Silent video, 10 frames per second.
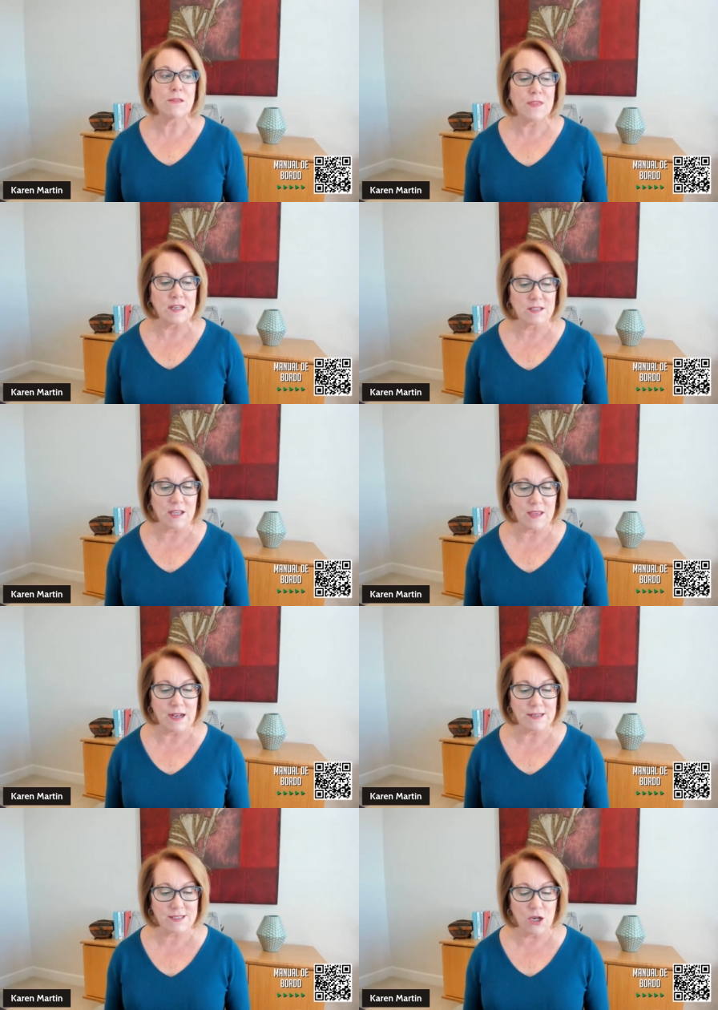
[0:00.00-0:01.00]
and things like
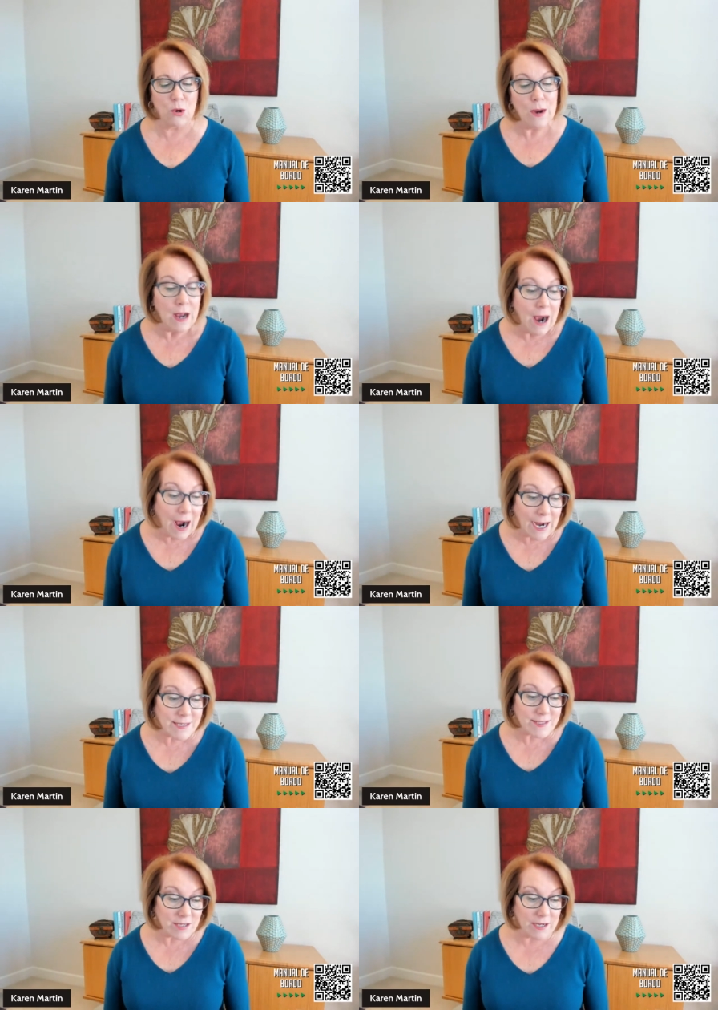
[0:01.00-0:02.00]
that. So I
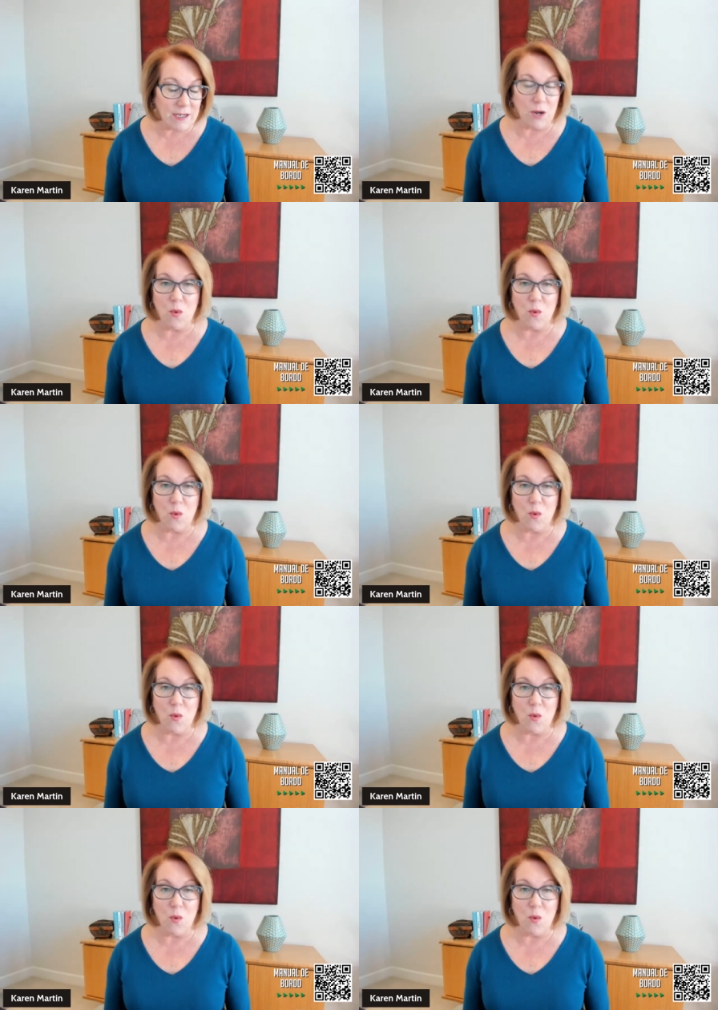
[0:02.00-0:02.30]
decided